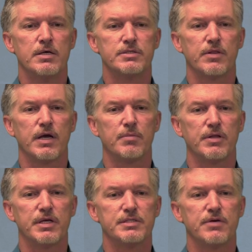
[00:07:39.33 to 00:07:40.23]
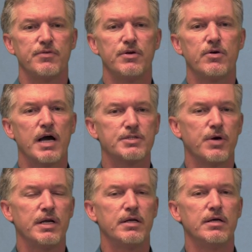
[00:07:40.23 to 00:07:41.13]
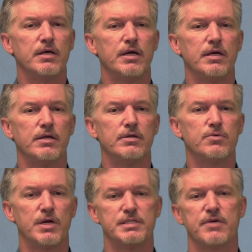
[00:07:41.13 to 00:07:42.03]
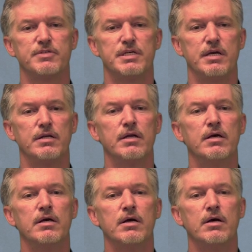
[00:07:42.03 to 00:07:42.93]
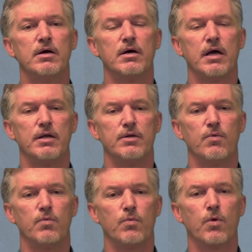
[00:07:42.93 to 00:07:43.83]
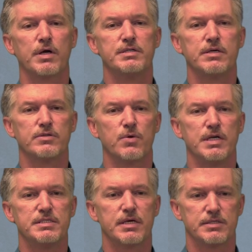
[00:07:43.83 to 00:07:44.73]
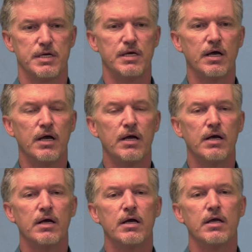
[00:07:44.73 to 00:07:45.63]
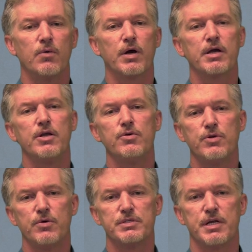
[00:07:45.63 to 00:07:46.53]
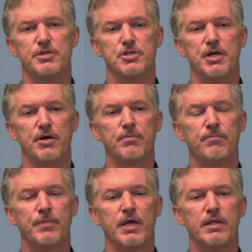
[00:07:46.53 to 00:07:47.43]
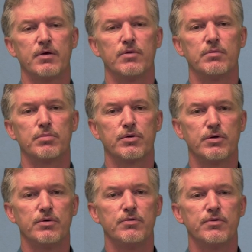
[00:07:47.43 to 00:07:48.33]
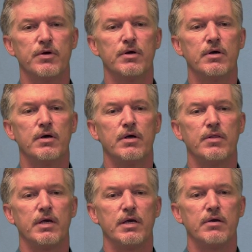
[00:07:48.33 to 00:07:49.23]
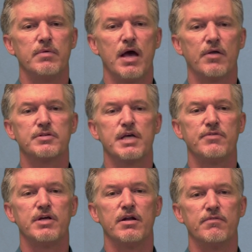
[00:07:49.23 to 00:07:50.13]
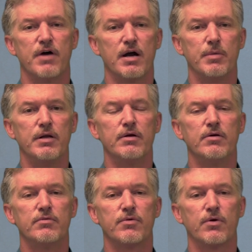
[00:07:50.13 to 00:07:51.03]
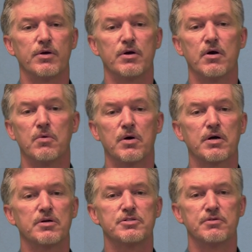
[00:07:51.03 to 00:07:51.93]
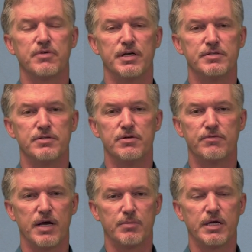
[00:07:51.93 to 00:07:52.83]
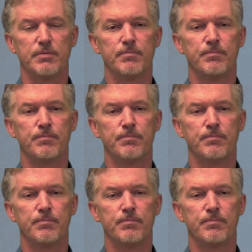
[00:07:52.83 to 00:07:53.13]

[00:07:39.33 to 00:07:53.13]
So think about this. If you graduate in 2017 and work until 2060, you know, what can you do as an engineer that will improve the health, safety, and environment for your coworkers, your friends, and your family?